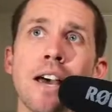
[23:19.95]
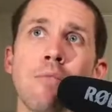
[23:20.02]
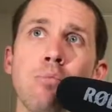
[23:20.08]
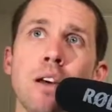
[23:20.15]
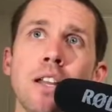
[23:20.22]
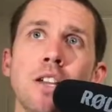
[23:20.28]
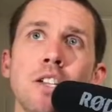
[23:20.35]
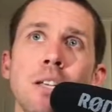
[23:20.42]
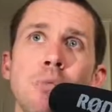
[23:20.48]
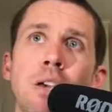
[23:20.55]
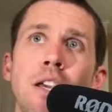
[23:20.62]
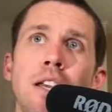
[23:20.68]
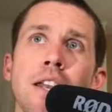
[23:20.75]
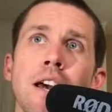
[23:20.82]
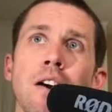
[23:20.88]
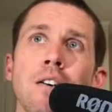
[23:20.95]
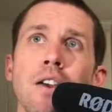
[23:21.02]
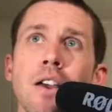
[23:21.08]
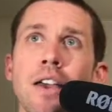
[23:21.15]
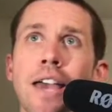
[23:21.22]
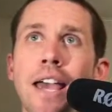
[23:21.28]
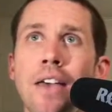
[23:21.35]
I have plenty of GBE now,
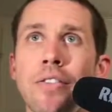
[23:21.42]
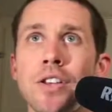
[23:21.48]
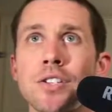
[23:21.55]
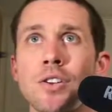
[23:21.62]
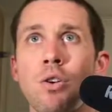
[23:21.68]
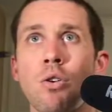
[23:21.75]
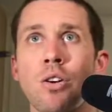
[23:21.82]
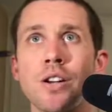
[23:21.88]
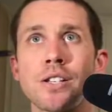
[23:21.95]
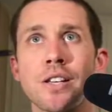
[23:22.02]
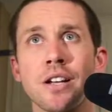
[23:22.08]
and this core is